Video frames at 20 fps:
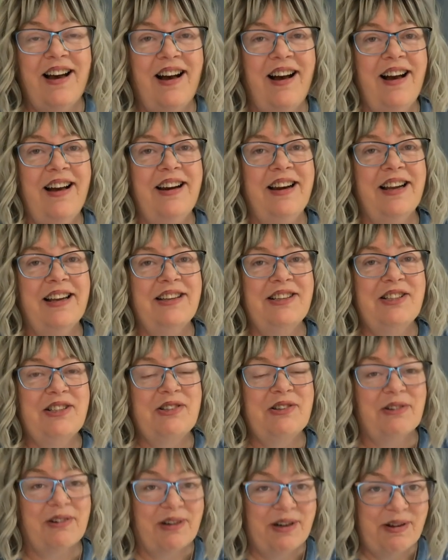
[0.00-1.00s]
an
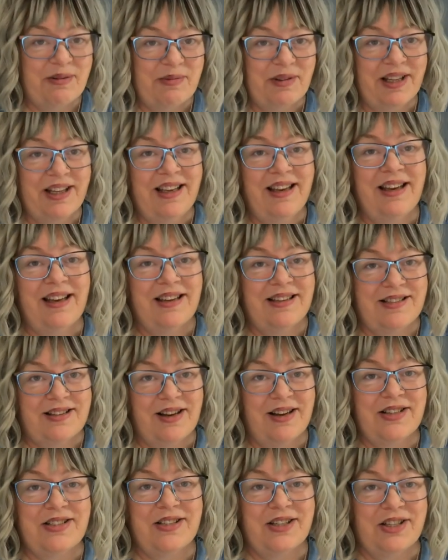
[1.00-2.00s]
extremely
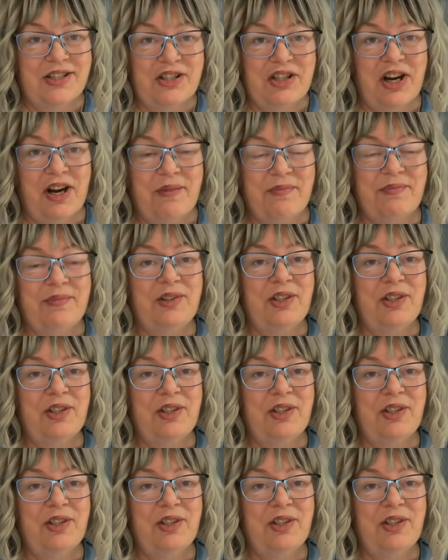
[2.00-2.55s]
exhausting job.